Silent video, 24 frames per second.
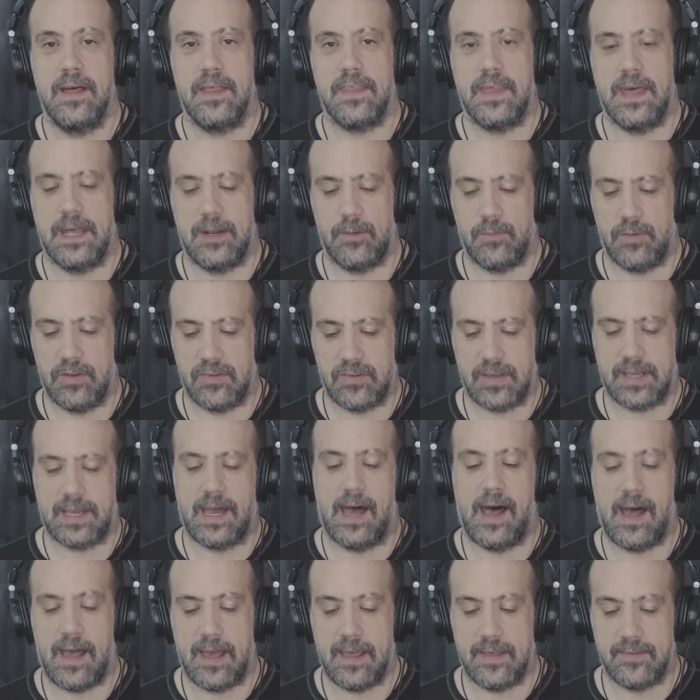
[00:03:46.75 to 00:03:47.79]
that it was
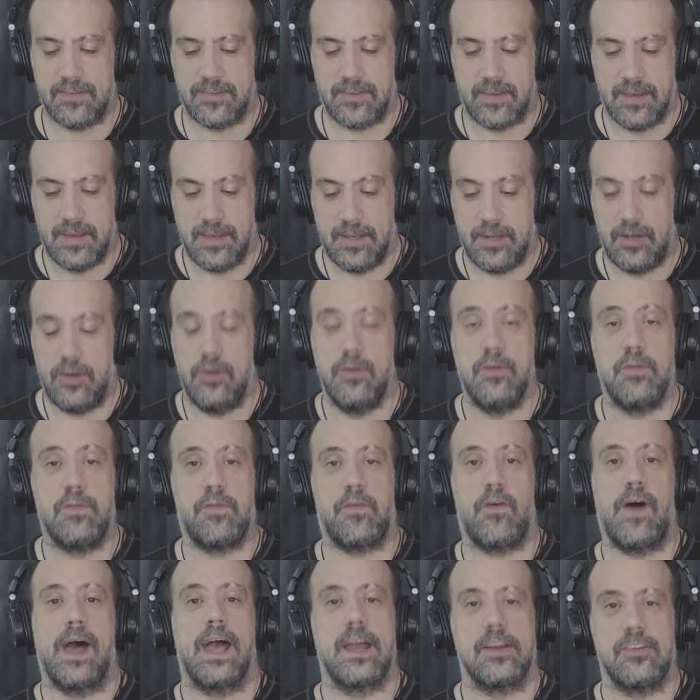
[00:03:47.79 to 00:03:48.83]
Akai's new
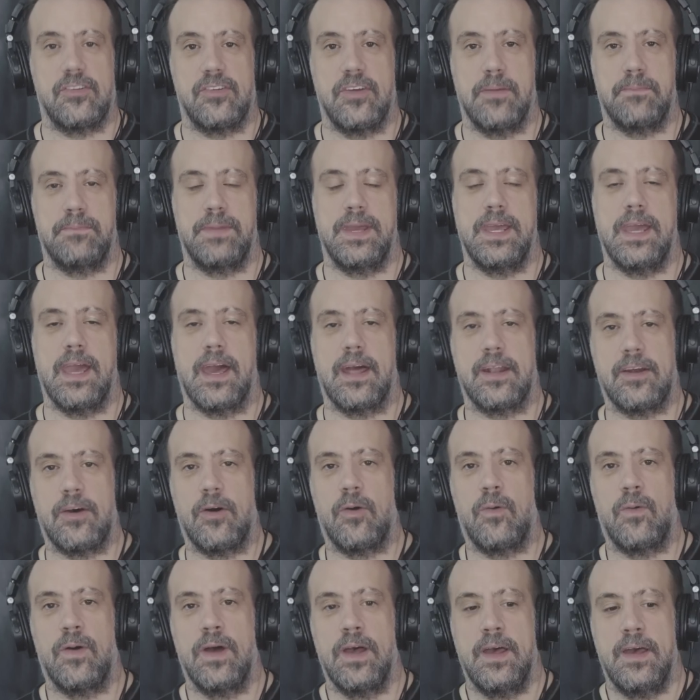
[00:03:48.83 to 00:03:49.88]
flagship
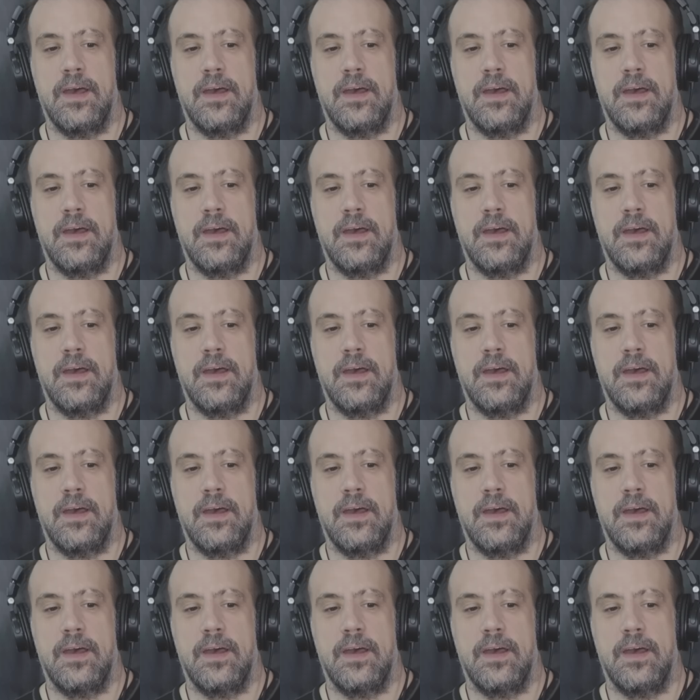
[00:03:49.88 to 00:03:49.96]
piano.